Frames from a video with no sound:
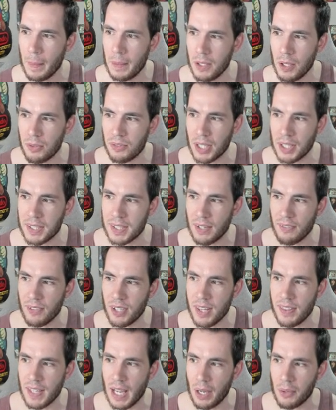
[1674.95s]
You think
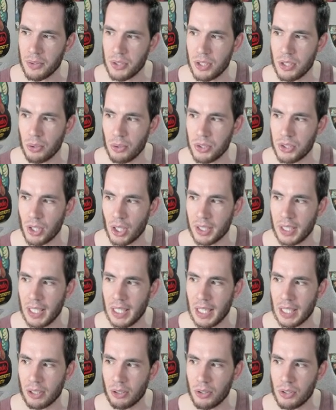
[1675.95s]
70,000? You always thought Kid
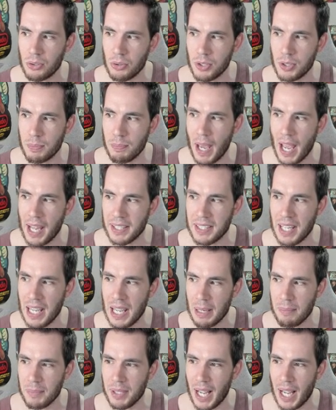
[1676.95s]
Icarus was a bad game.